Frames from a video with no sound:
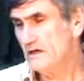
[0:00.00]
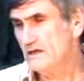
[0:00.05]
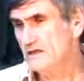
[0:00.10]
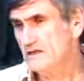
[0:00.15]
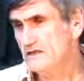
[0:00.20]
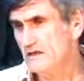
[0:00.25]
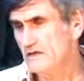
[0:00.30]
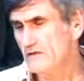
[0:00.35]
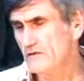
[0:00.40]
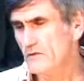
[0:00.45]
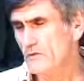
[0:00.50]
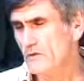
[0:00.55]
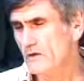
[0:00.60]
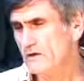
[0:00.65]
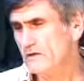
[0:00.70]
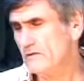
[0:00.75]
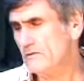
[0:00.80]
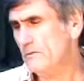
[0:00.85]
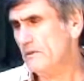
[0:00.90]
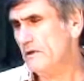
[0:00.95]
See, if you
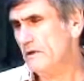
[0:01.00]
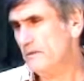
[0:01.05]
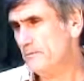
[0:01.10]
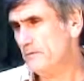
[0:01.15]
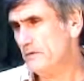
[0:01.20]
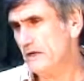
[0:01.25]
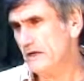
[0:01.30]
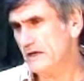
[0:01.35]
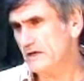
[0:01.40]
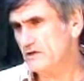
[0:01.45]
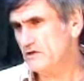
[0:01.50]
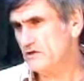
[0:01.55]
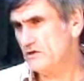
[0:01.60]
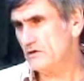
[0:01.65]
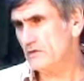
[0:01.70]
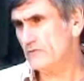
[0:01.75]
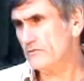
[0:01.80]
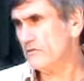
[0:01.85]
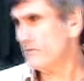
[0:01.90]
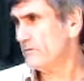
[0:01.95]
want to manipulate
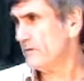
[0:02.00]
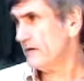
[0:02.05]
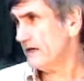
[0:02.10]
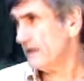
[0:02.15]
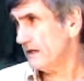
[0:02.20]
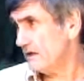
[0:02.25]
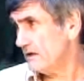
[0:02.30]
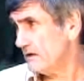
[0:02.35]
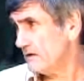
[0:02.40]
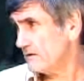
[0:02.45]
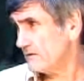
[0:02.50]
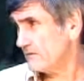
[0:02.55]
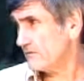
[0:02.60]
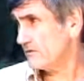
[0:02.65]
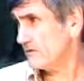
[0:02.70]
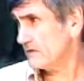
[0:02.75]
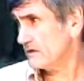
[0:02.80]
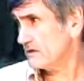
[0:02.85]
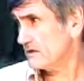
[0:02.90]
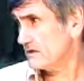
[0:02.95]
children by guilt, for
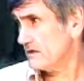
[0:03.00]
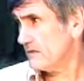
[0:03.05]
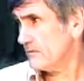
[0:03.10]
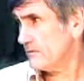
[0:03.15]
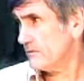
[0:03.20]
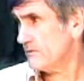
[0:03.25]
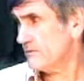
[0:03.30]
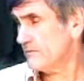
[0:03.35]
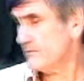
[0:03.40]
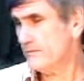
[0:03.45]
example,